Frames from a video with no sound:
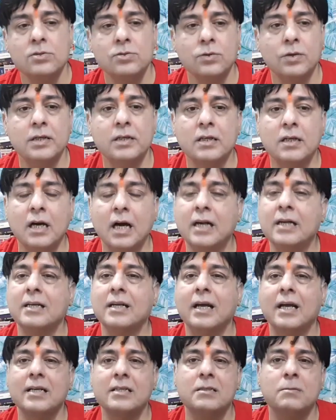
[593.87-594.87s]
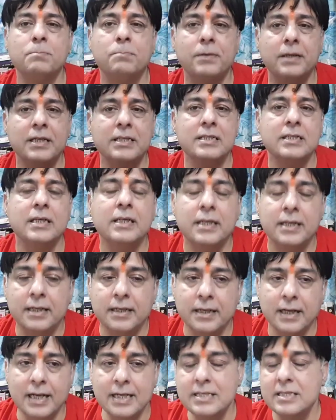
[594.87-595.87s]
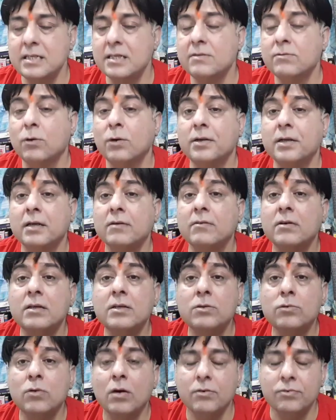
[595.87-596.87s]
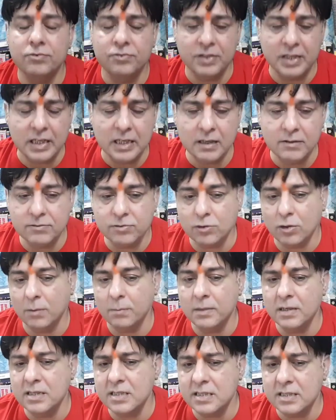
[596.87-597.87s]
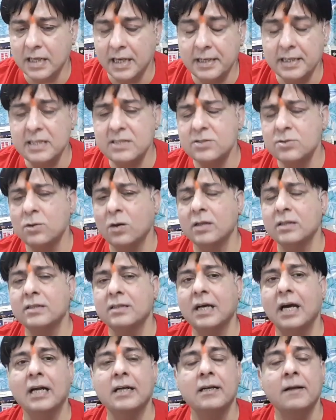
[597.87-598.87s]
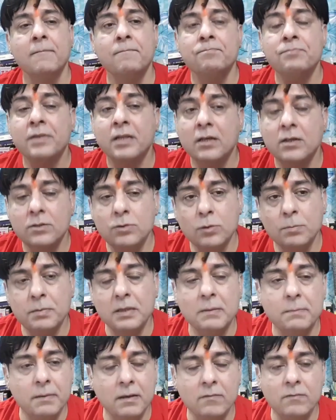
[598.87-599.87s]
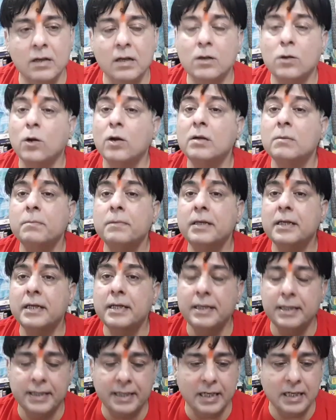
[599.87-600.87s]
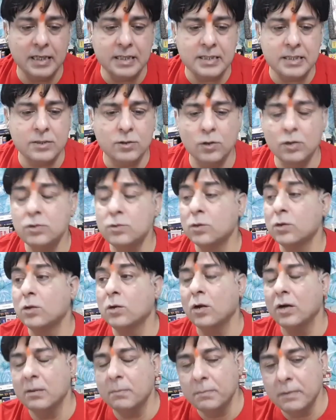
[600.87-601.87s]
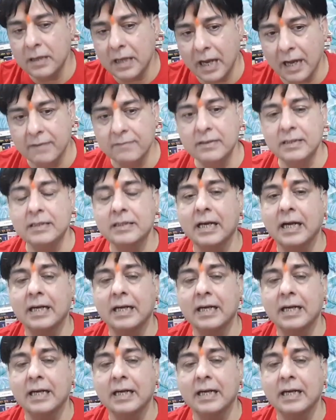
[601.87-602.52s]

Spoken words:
so it can't express it nicely, whatever you are feeling from inside. It's not that you people will not be intelligent, or you will not be having